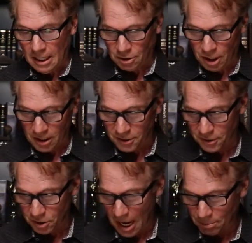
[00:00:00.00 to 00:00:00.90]

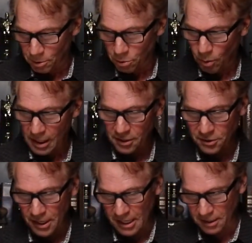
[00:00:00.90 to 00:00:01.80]
Genesis chapter
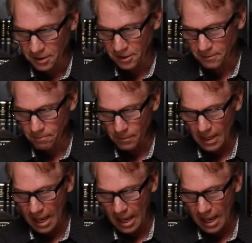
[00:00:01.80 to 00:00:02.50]
26.